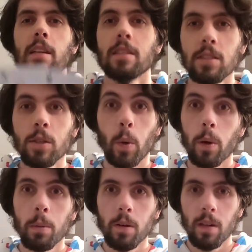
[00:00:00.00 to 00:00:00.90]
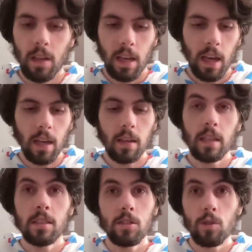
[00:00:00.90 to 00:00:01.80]
is adorable. And
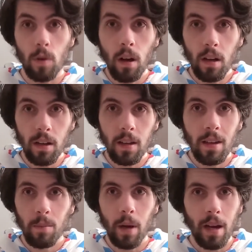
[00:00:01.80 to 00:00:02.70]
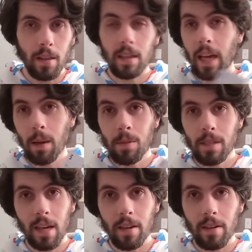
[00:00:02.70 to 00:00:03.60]
it's drawn by the game
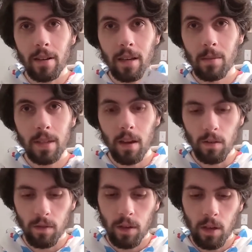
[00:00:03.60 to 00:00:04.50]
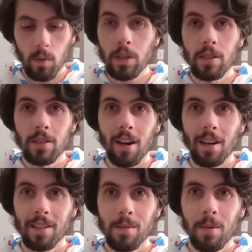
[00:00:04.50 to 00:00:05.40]
designer himself, which is
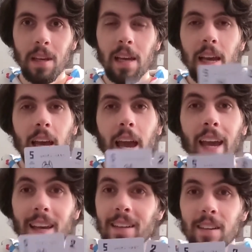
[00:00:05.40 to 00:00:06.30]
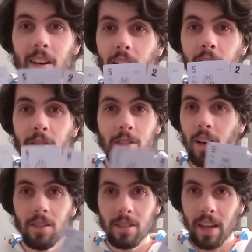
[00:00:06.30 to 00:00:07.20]
awesome. And there's
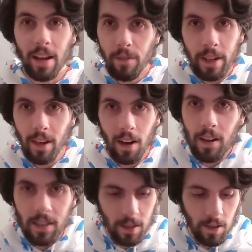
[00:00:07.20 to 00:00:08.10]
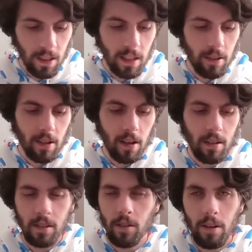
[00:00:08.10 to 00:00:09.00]
dogs on every card. So you're looking at your card
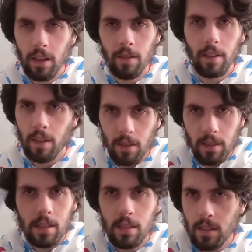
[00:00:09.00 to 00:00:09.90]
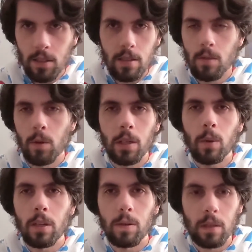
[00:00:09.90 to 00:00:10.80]
and you already have like all these decisions on what you
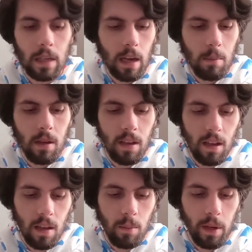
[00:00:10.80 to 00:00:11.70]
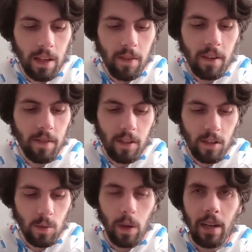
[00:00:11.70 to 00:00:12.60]
want to do in the game. But even if you're
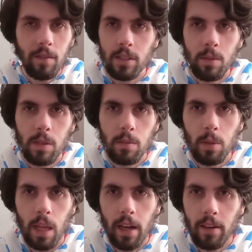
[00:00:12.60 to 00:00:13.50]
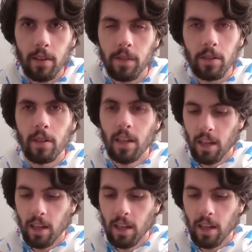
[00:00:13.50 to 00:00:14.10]
just waiting for someone to play, or if you